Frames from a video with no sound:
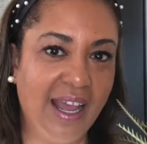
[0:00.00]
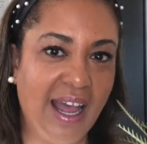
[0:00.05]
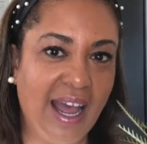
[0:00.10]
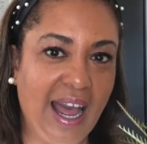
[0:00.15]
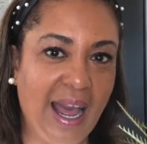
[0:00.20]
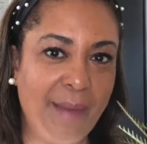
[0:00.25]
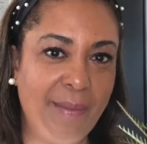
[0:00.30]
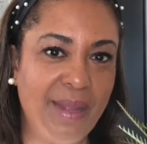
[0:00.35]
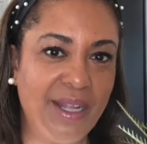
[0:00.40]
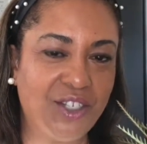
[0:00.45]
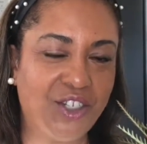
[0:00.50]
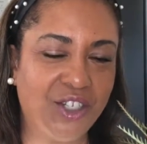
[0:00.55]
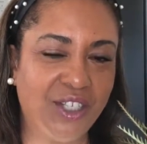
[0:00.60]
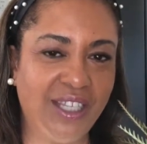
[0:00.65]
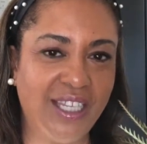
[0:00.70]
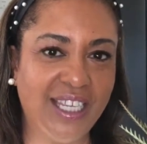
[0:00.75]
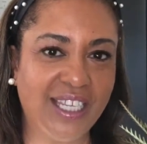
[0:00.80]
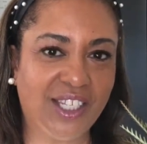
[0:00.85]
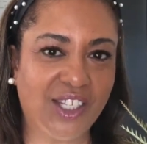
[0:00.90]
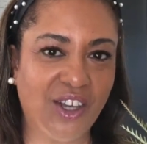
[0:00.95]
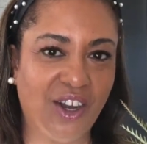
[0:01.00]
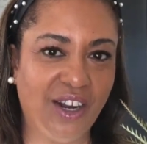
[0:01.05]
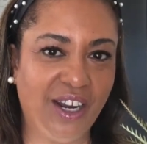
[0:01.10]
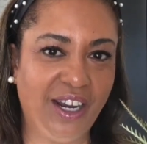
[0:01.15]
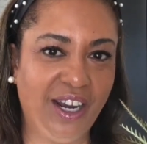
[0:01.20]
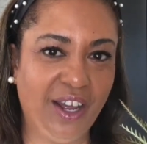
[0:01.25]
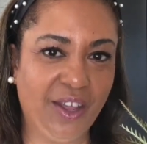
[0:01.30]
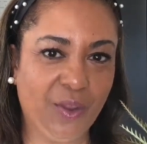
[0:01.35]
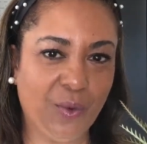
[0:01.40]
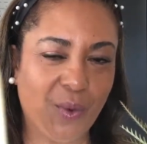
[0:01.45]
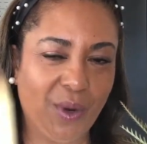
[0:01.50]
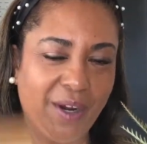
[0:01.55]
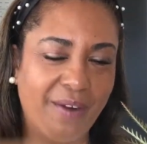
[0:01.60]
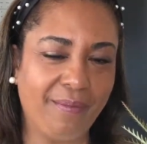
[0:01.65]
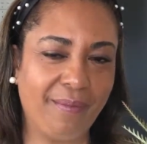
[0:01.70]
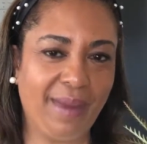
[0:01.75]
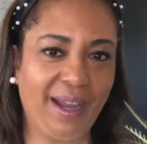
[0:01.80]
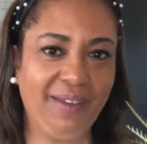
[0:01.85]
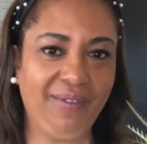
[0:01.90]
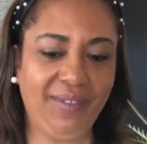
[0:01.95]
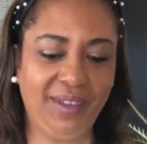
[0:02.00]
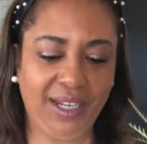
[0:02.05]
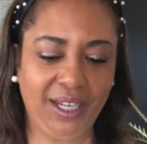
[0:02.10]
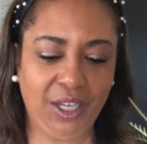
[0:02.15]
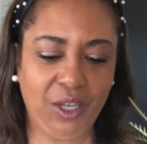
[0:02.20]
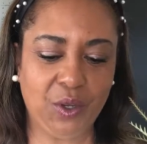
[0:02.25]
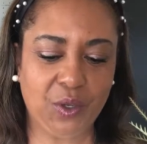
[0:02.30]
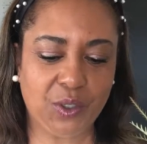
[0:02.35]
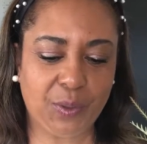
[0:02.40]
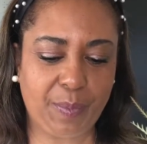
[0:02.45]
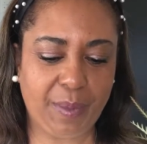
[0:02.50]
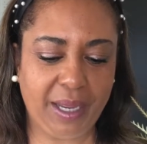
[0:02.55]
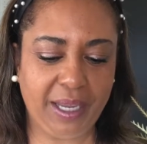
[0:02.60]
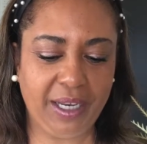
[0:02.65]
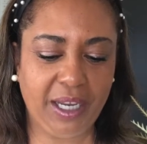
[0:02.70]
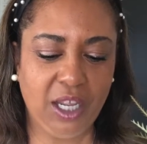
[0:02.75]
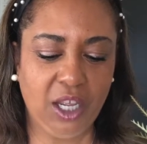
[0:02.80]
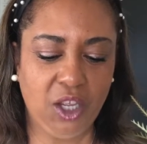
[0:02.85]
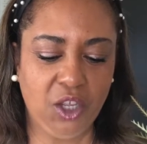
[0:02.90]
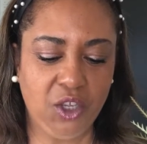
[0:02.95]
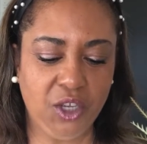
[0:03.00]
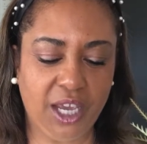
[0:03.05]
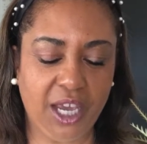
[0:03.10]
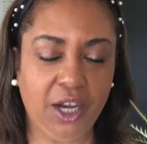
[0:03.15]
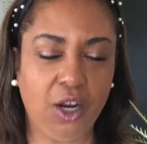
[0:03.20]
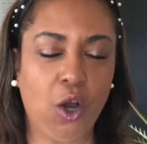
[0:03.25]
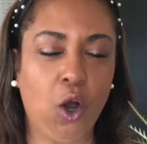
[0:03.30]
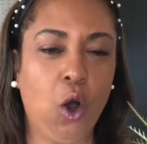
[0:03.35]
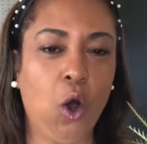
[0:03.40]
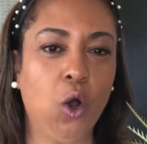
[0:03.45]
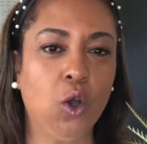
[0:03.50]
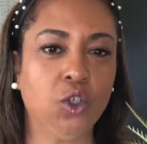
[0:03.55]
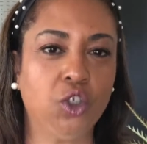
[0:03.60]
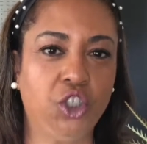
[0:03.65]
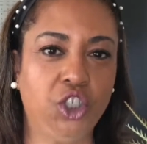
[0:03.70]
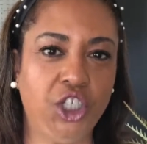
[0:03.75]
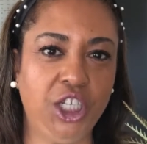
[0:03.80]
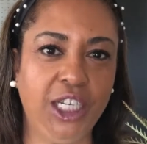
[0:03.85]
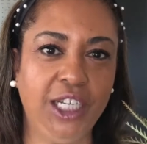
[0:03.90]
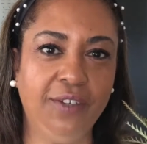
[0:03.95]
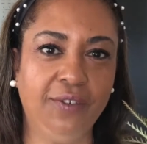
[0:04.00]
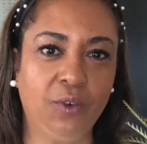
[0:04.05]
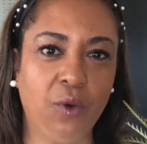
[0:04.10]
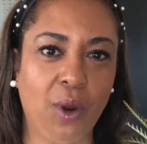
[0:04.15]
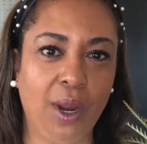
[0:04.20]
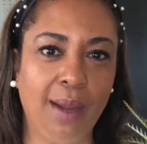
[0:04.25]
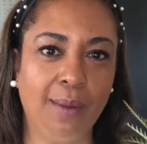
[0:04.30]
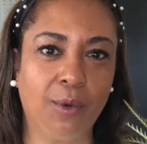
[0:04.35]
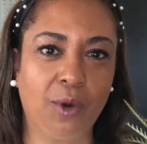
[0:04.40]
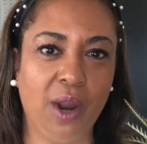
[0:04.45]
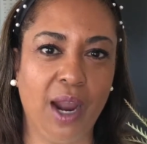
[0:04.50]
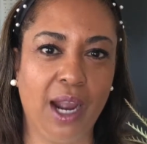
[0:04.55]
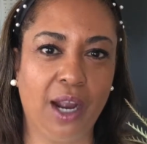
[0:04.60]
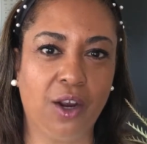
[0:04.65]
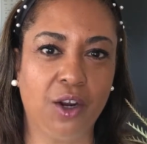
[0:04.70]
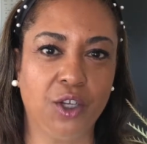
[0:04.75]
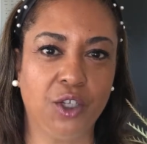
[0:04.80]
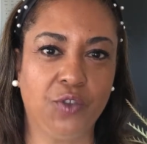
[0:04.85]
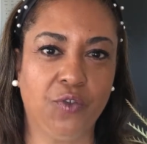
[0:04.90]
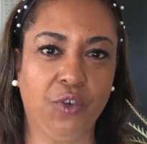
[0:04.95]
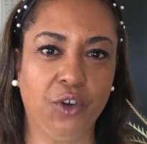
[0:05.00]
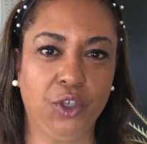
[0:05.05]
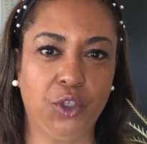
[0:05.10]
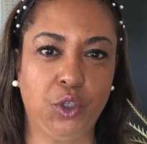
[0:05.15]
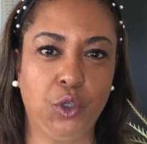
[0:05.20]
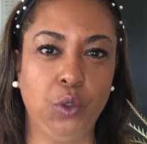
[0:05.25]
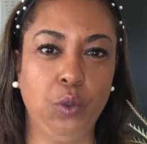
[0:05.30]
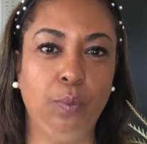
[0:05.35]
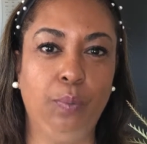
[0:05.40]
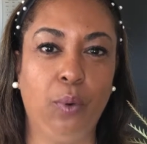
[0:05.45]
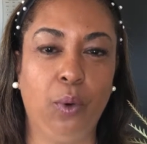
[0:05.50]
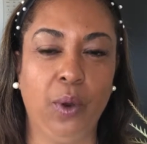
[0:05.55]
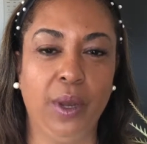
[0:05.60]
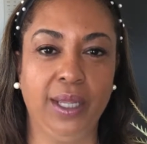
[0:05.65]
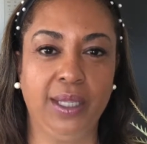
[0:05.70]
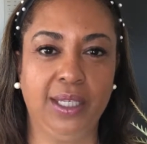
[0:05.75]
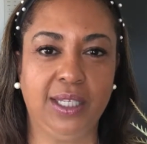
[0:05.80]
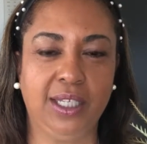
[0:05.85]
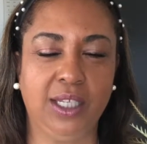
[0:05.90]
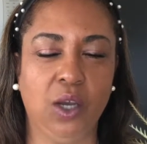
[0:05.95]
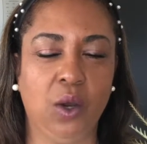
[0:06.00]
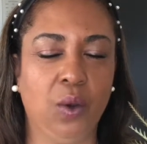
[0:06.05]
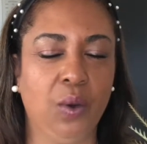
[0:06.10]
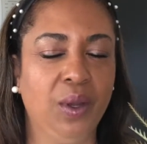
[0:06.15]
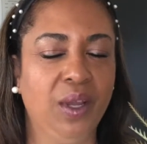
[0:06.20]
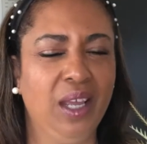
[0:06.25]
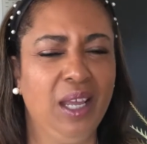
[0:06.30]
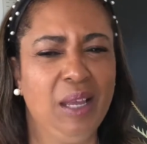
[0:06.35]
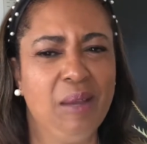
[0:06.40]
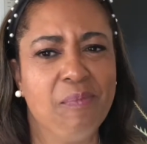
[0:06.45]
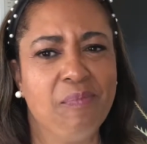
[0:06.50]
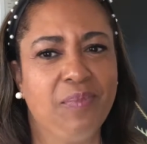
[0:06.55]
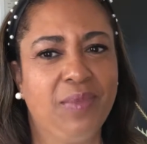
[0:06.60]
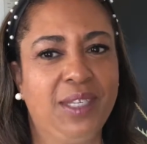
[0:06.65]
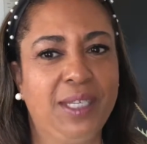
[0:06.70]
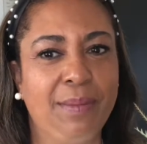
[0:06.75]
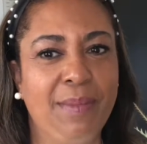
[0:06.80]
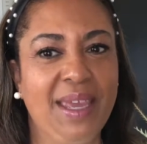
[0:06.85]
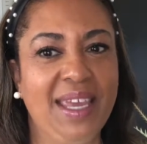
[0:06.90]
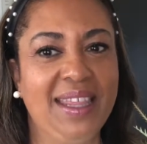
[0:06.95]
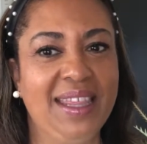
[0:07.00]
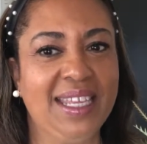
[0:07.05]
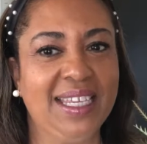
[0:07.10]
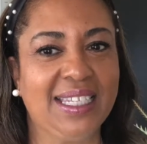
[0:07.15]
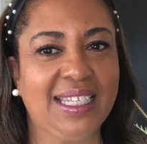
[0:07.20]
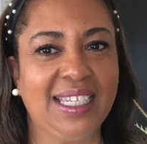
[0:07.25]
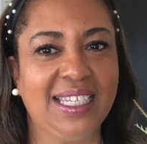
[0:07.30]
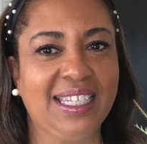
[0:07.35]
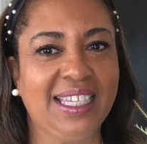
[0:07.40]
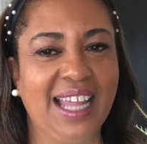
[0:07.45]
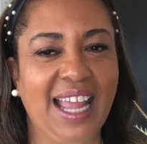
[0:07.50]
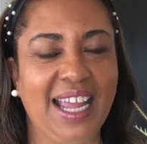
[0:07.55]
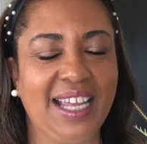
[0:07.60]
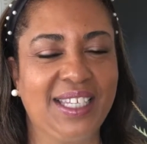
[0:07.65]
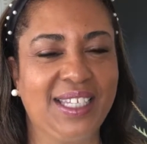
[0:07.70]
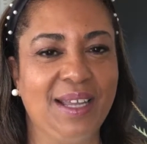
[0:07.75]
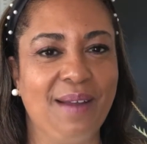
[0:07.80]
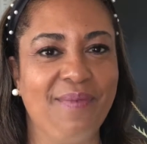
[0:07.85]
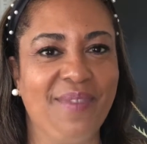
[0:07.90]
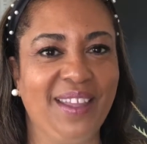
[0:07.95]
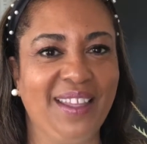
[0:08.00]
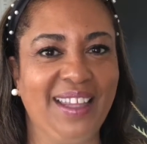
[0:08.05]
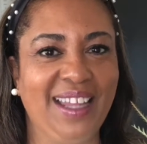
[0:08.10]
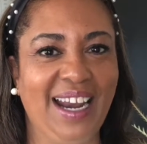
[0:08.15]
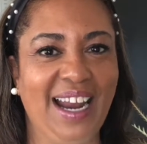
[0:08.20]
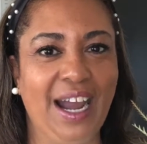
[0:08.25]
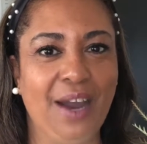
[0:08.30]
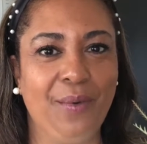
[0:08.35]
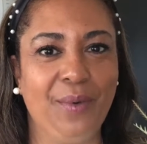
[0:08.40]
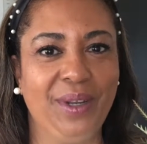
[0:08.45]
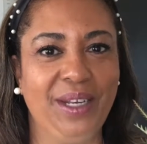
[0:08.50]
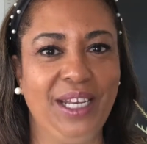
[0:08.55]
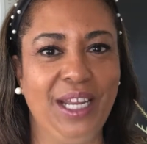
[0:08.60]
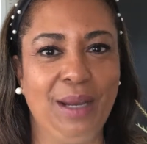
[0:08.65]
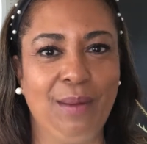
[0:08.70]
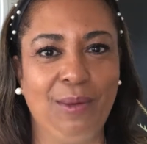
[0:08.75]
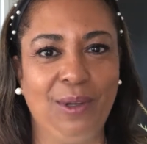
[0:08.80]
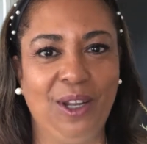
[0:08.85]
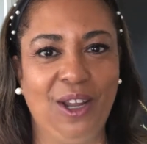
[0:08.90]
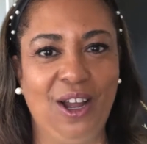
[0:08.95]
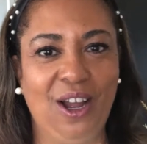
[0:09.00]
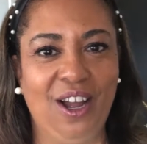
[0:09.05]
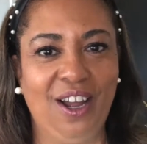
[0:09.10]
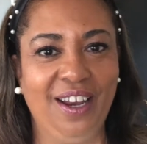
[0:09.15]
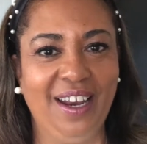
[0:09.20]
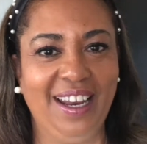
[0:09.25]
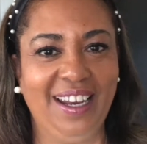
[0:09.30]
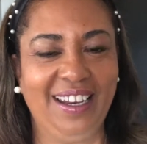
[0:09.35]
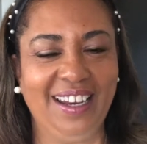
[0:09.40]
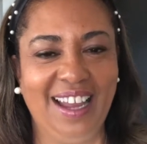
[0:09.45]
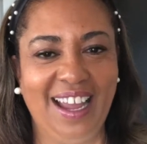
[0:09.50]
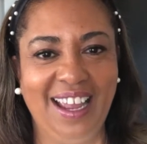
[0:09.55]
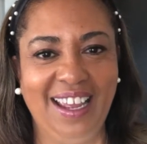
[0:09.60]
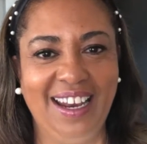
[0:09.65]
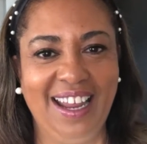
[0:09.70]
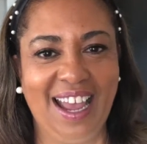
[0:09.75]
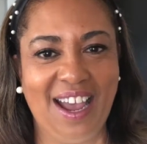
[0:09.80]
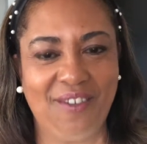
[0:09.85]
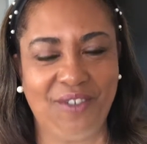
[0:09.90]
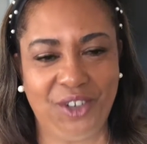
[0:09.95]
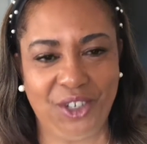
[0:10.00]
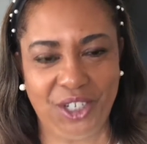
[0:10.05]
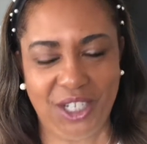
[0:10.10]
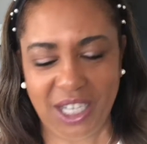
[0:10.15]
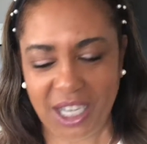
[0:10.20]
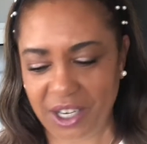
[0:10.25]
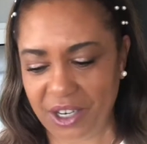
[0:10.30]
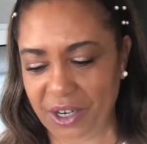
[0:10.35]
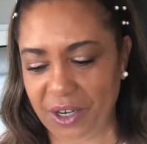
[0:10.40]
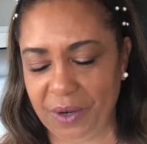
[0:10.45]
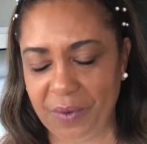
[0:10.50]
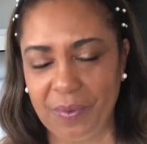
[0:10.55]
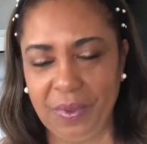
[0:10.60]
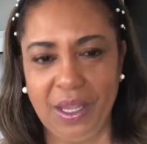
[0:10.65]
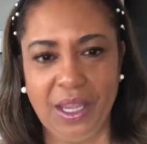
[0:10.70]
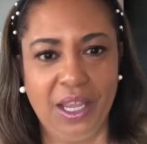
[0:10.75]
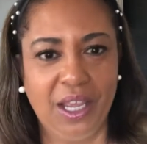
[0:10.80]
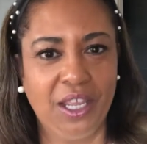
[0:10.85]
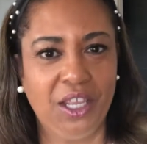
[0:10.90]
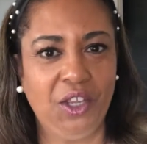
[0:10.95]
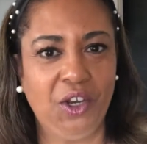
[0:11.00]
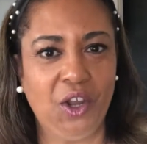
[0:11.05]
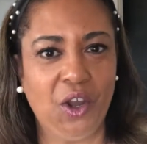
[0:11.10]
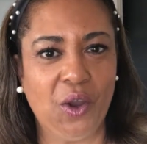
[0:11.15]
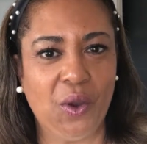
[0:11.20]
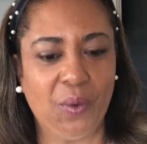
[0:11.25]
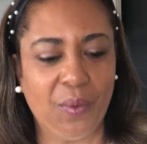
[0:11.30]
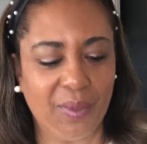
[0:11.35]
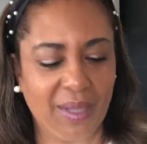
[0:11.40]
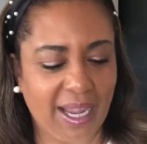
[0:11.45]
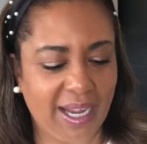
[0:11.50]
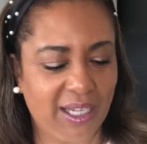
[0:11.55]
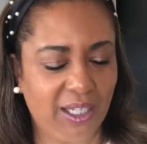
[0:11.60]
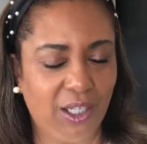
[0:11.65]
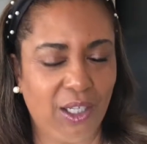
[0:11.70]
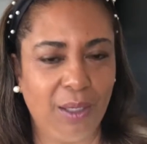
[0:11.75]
I mentioned this on another one of my videos, but you get a whole sheet of graham crackers for 2 points. So to me, this is like something that I would nibble on at night after dinner, you know, like a little